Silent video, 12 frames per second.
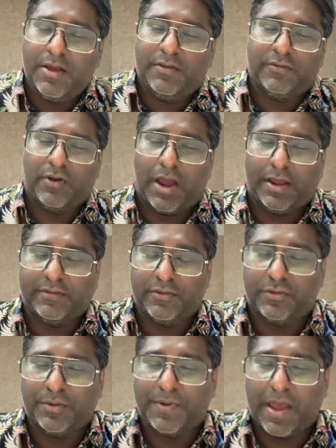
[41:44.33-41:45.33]
So
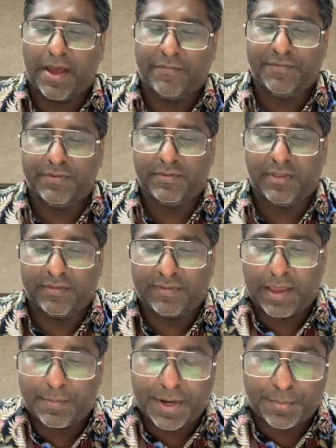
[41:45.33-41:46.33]
isotope have the
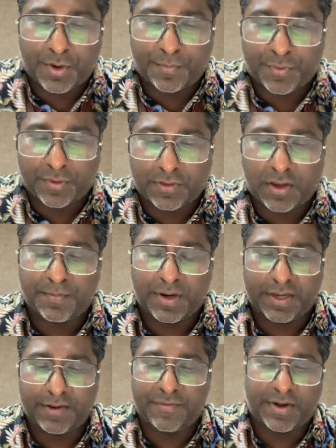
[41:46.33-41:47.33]
same number of proton
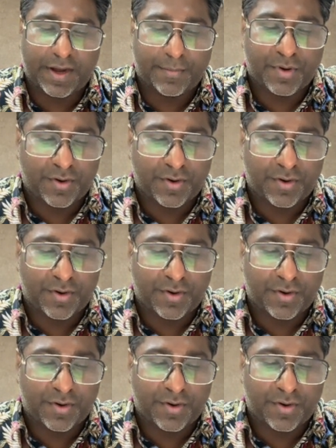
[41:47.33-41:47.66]
but different number of